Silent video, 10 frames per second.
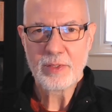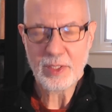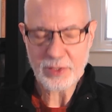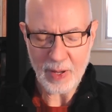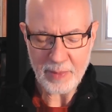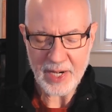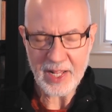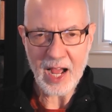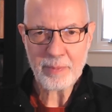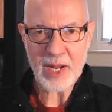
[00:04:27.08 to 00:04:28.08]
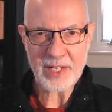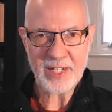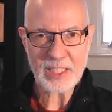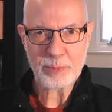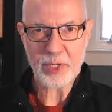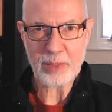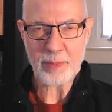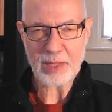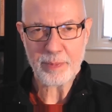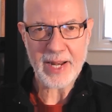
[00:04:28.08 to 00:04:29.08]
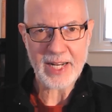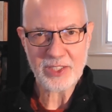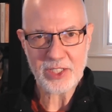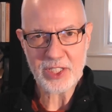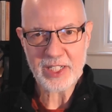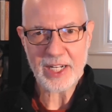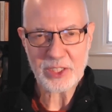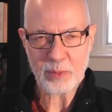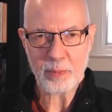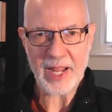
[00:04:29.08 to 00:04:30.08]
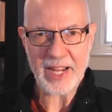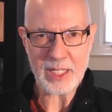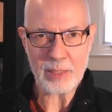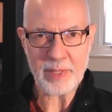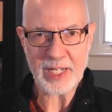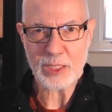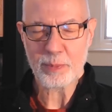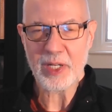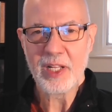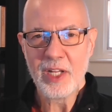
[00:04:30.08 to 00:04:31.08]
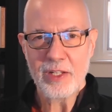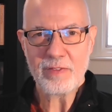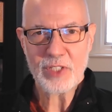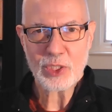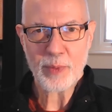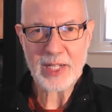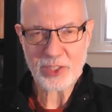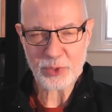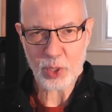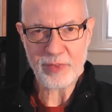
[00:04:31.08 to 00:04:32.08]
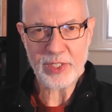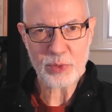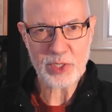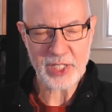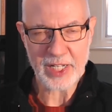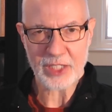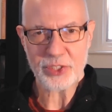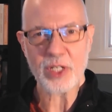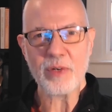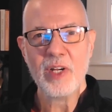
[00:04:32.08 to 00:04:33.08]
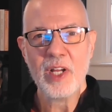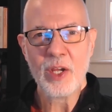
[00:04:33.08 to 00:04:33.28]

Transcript: So I'm not an expert in mathematics education by any means, but you've just raised a sort of interesting issue,